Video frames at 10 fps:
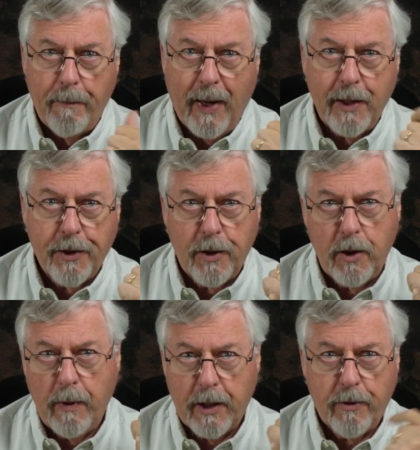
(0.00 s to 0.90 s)
but it's a
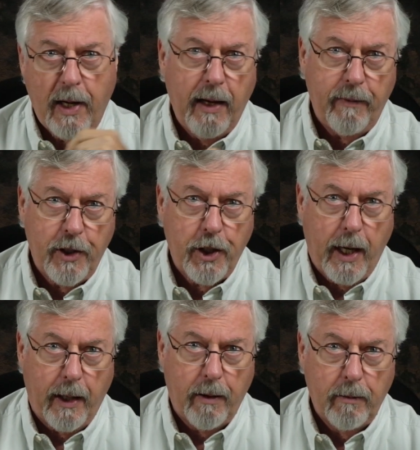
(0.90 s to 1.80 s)
2 extra heavy
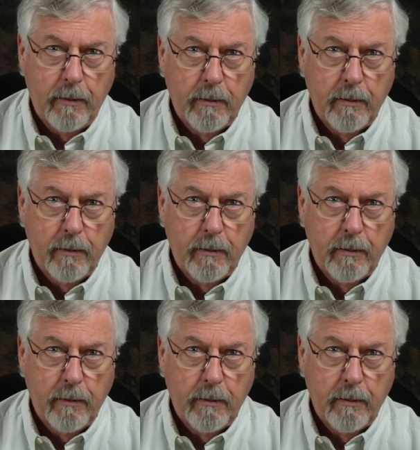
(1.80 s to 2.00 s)
shank,